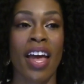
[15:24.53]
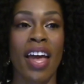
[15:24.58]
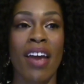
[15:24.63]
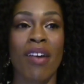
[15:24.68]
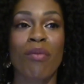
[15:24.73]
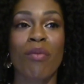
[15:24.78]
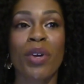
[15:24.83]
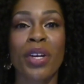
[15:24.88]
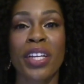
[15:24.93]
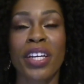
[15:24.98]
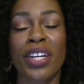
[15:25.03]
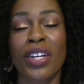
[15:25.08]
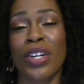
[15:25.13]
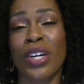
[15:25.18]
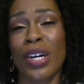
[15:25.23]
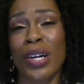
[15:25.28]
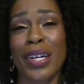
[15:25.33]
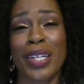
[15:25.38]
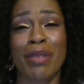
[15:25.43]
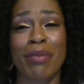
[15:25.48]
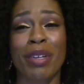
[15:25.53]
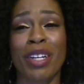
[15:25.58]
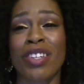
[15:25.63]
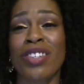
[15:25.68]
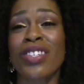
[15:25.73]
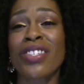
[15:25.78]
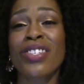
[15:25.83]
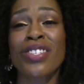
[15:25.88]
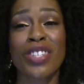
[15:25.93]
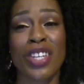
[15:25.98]
and really encourage me to
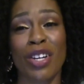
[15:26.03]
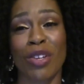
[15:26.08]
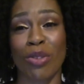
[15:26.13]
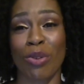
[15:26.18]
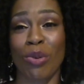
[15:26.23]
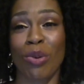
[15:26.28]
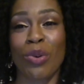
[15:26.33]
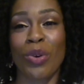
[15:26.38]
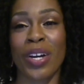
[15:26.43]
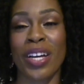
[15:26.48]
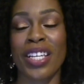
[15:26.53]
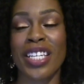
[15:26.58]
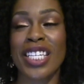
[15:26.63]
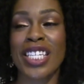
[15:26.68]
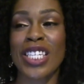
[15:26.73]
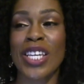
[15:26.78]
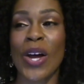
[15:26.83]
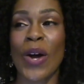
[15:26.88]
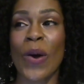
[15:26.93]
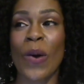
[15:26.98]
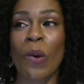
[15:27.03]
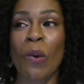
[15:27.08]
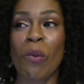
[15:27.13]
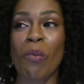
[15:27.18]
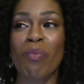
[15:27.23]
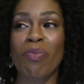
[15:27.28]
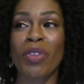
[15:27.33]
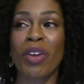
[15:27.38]
just stick through it. So